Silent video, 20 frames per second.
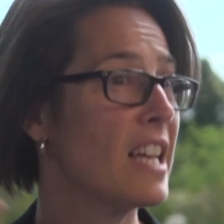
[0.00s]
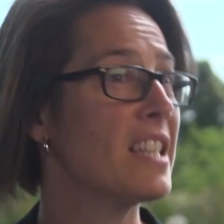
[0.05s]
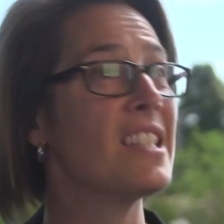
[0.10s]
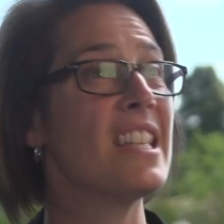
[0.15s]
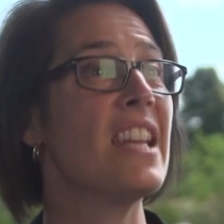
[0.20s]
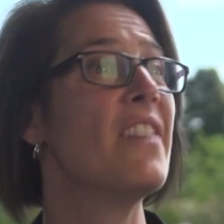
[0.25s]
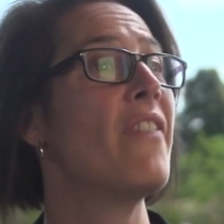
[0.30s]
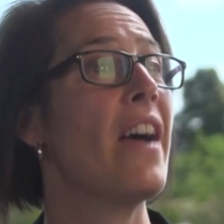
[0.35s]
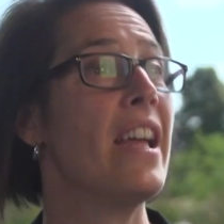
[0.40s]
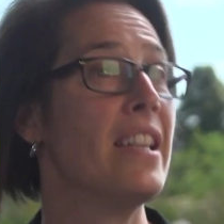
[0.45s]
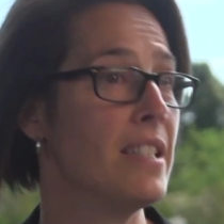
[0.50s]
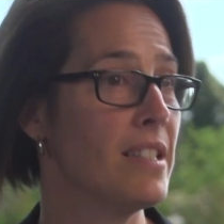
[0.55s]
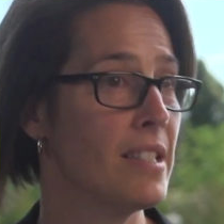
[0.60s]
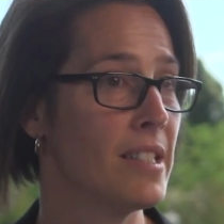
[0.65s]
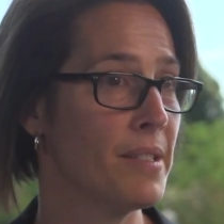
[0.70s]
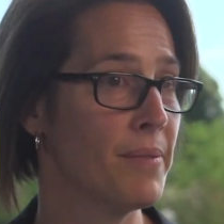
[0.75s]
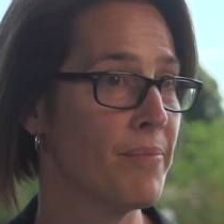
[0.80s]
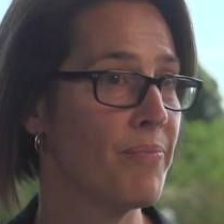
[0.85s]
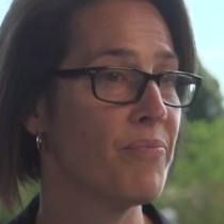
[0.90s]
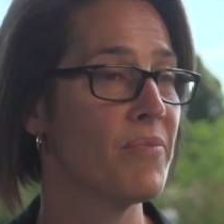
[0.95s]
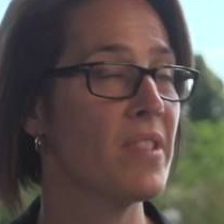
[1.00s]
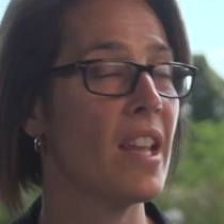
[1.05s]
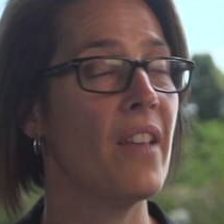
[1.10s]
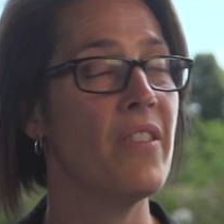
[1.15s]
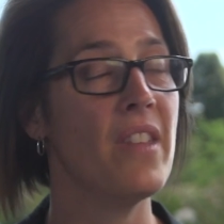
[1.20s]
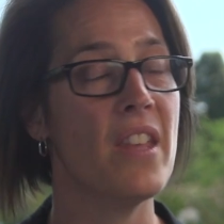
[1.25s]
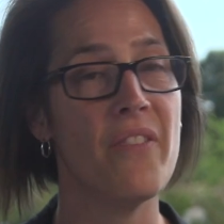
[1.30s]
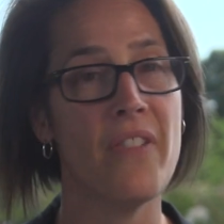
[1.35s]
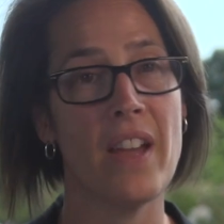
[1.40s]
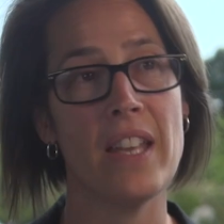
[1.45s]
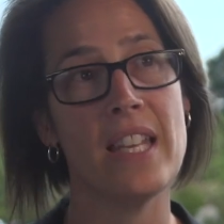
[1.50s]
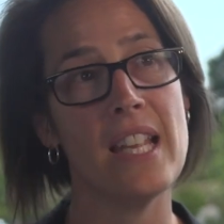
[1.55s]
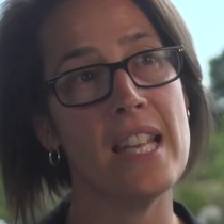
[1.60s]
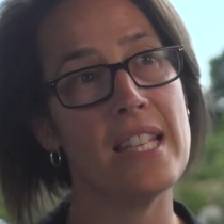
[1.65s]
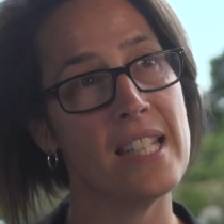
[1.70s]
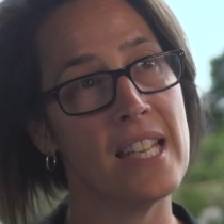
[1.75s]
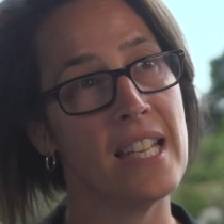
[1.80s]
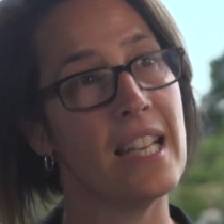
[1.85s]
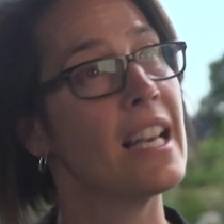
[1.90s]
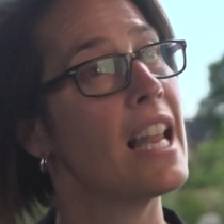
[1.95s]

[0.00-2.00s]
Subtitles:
That's the event, and the event is in